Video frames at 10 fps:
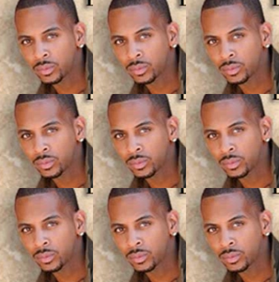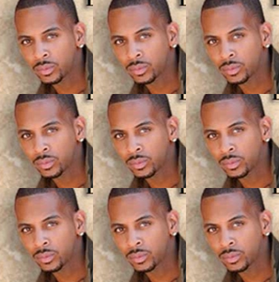
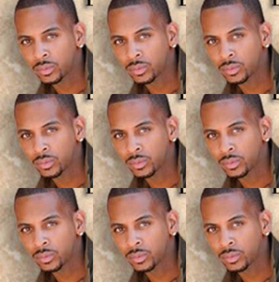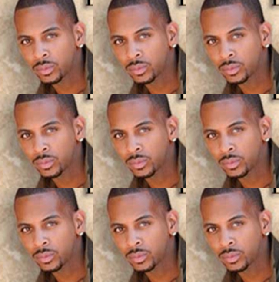
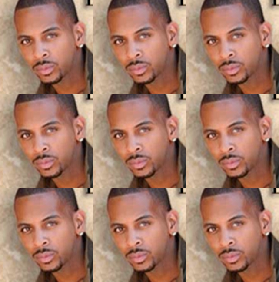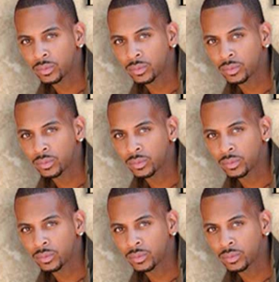
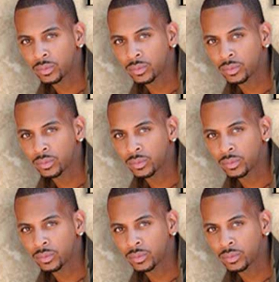This is a still picture; no speech is visible.